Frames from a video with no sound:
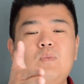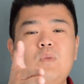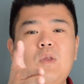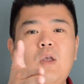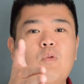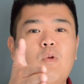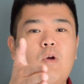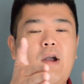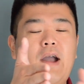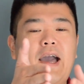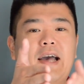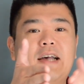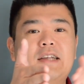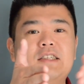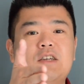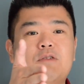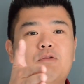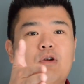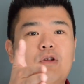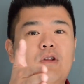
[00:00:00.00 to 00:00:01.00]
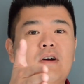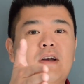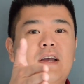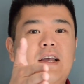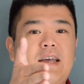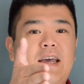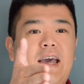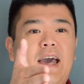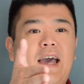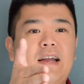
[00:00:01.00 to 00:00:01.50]
Whereas if we're
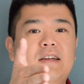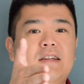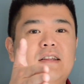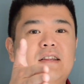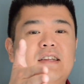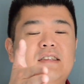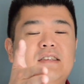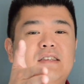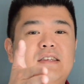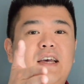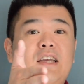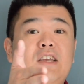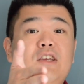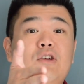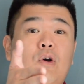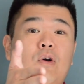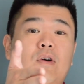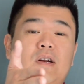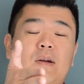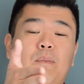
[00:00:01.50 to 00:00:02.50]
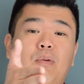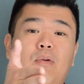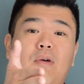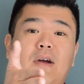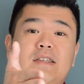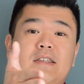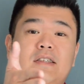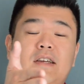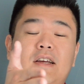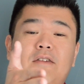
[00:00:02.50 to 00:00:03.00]
looking at, let's say, you going to
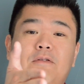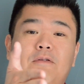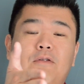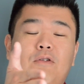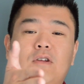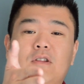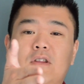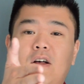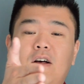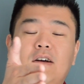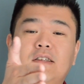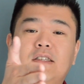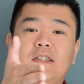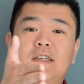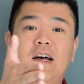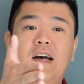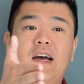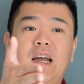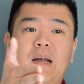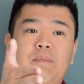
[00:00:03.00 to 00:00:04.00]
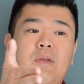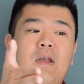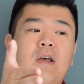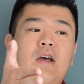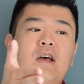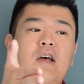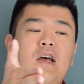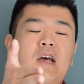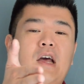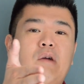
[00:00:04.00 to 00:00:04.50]
prison for a long time,
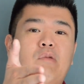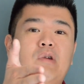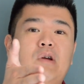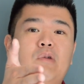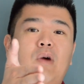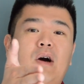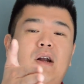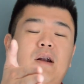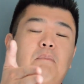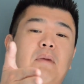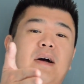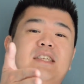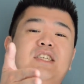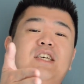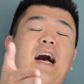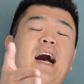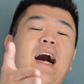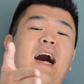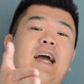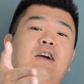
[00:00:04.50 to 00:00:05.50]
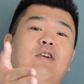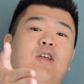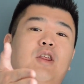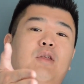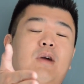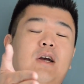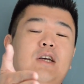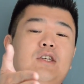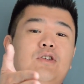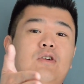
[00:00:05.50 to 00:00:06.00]
we want a much higher
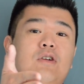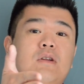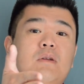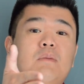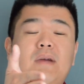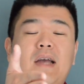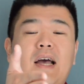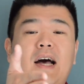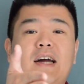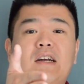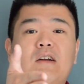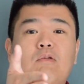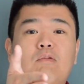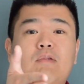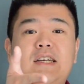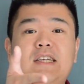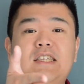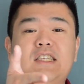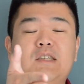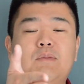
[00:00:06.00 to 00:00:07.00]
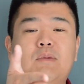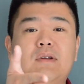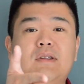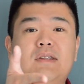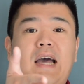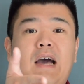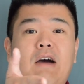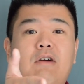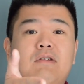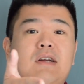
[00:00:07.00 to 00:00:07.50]
threshold, beyond a reasonable
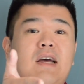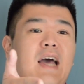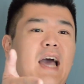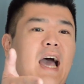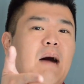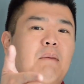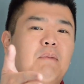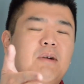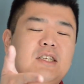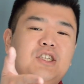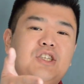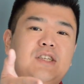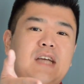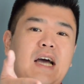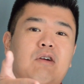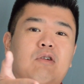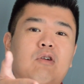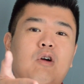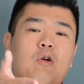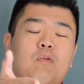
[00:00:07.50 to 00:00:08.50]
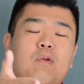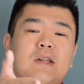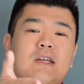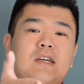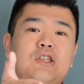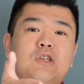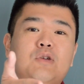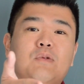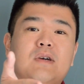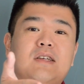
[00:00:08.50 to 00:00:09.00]
doubt. How much doubt are we
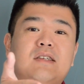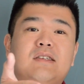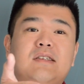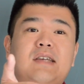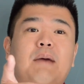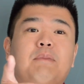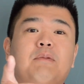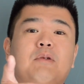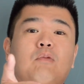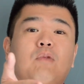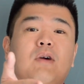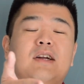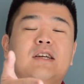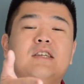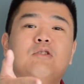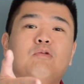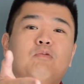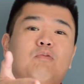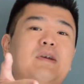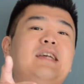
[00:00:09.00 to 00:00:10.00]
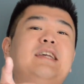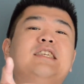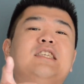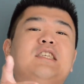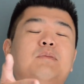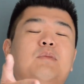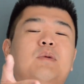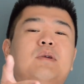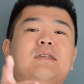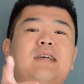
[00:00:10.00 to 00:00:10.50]
willing to accept? What is
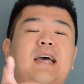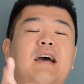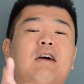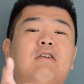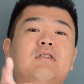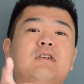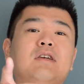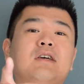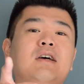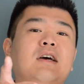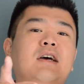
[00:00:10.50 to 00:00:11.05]
reasonable doubt?